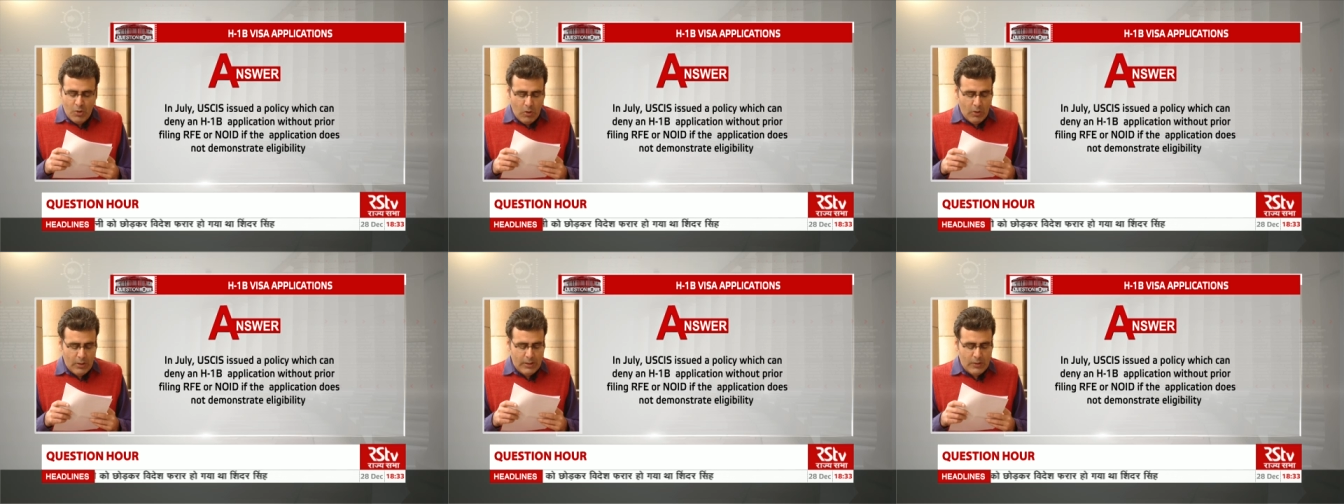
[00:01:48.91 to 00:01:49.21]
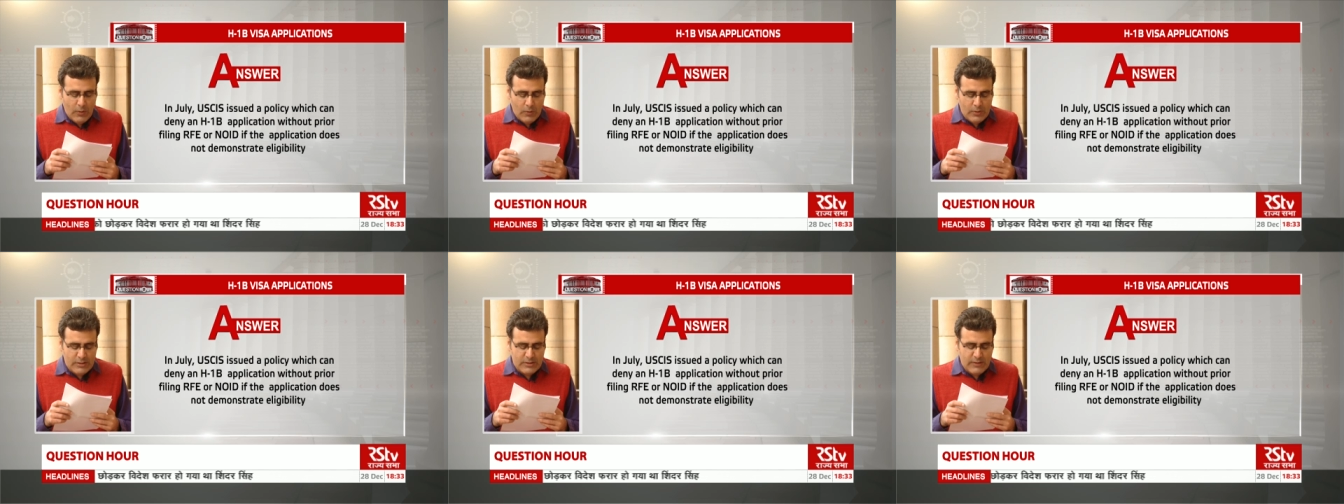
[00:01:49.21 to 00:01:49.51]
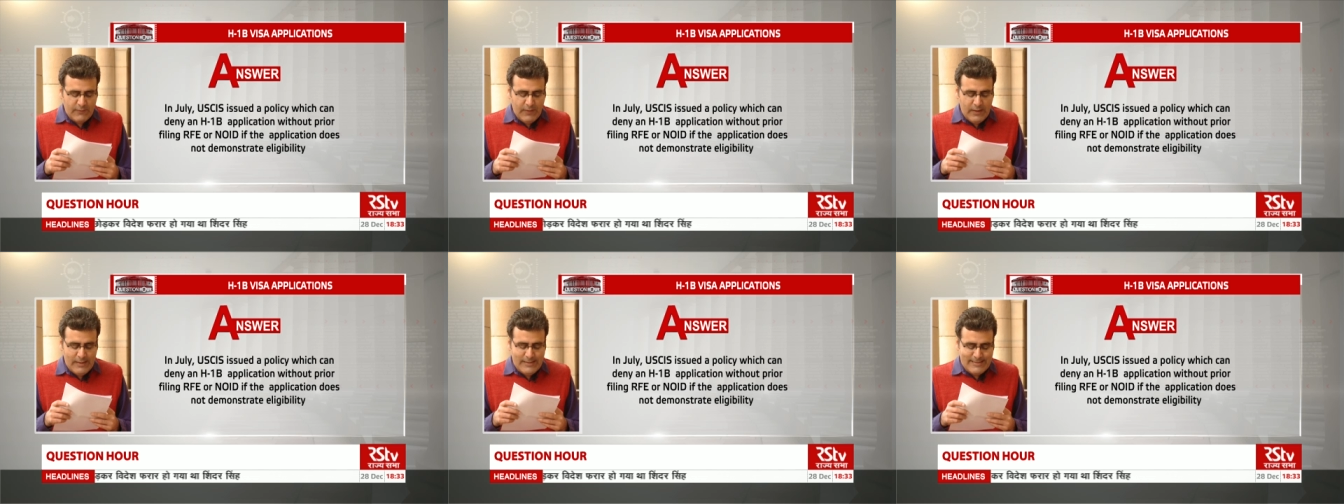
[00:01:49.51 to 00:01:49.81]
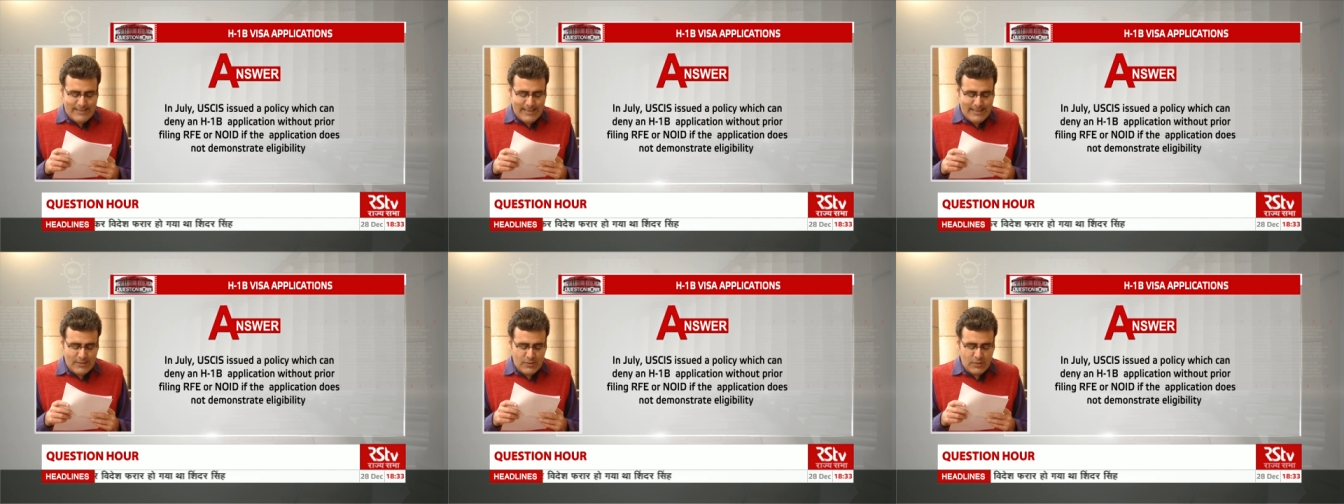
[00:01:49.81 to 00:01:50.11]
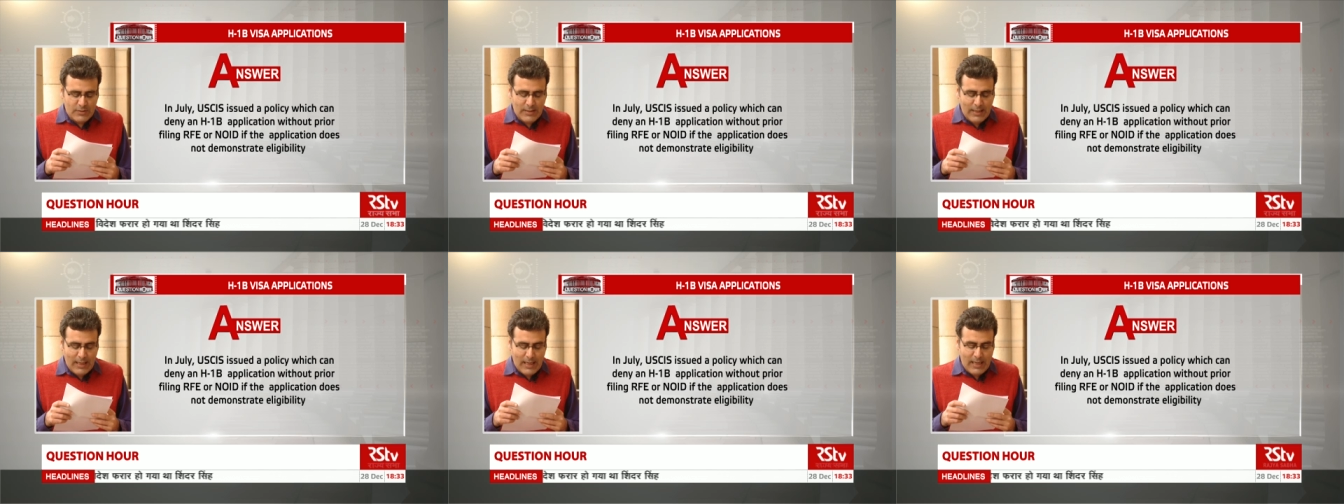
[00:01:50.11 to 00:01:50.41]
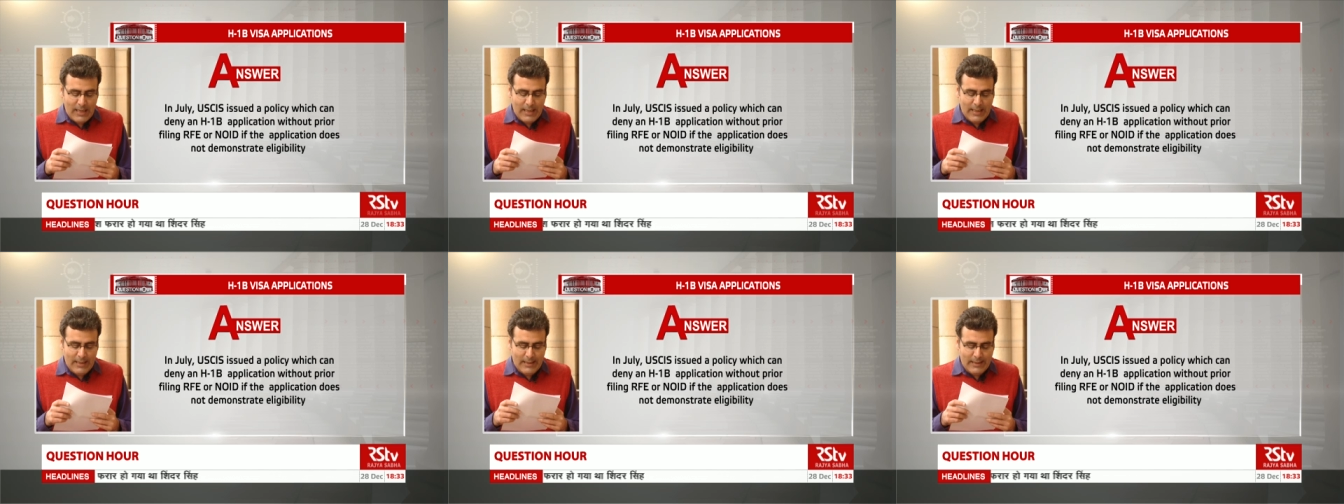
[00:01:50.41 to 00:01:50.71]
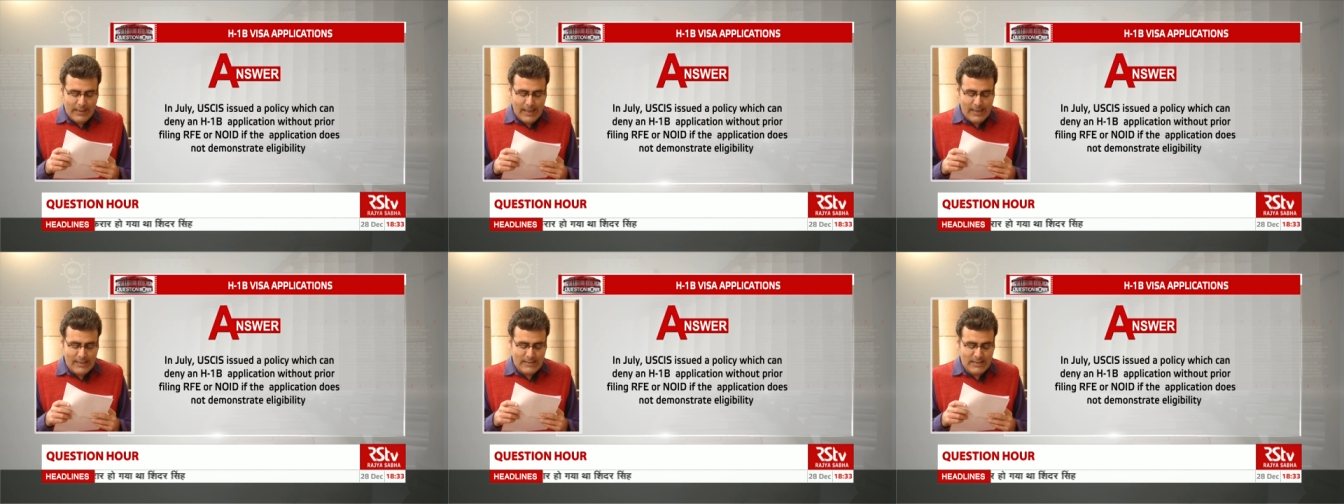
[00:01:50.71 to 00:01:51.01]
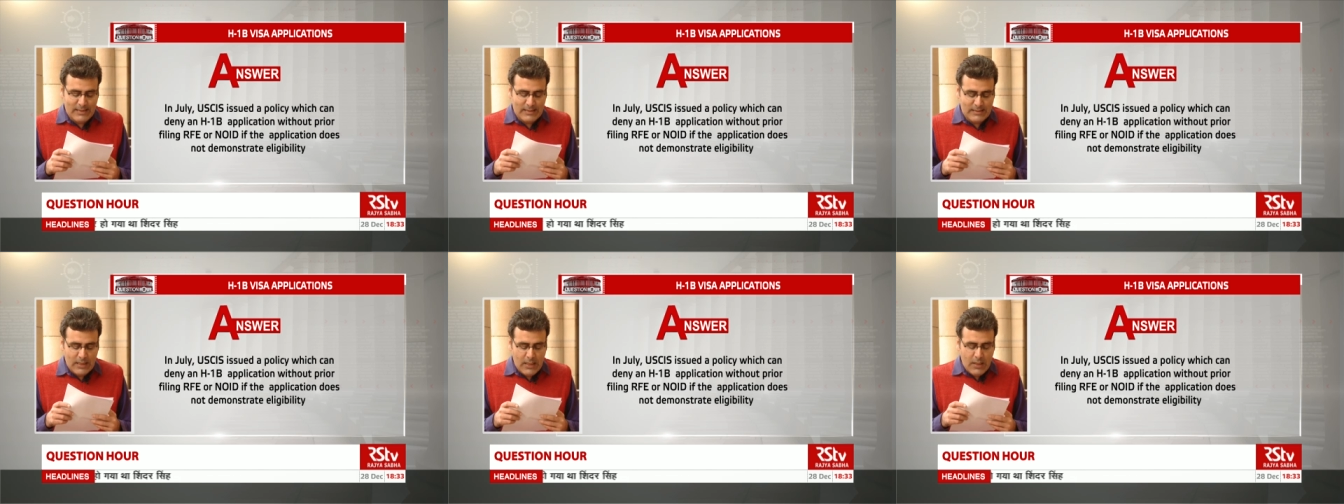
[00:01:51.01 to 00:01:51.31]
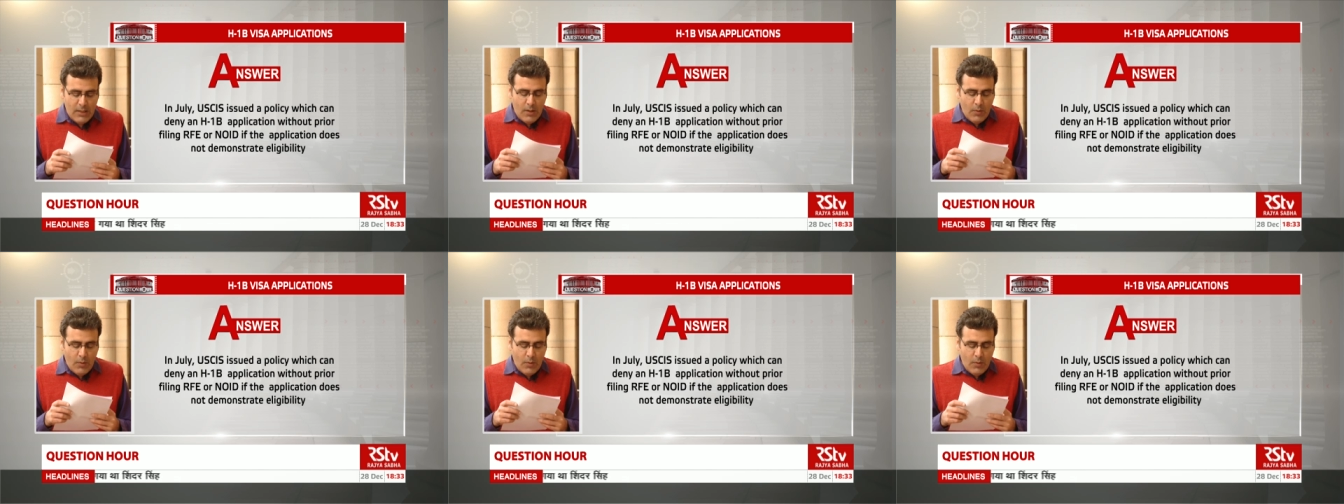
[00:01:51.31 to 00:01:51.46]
or a notice of intent to deny in cases